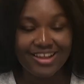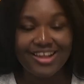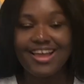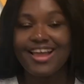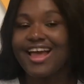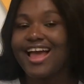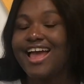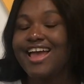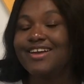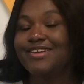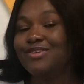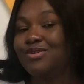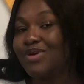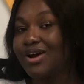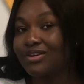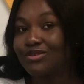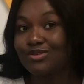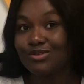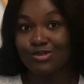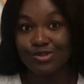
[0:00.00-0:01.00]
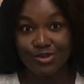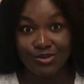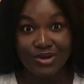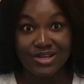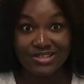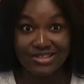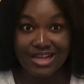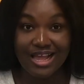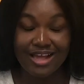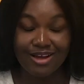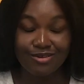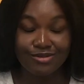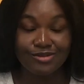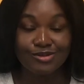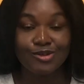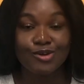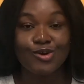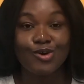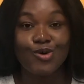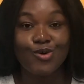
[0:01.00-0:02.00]
And you are not stressed out
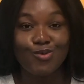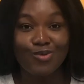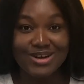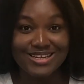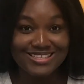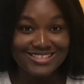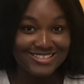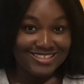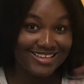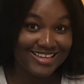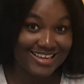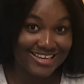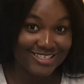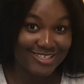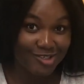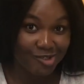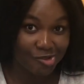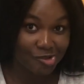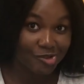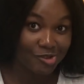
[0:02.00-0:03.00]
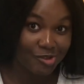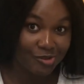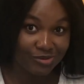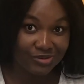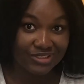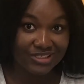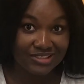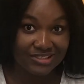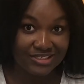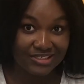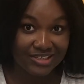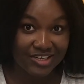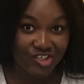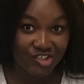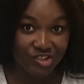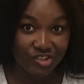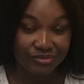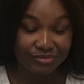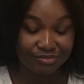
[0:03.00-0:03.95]
once you get to your new destination.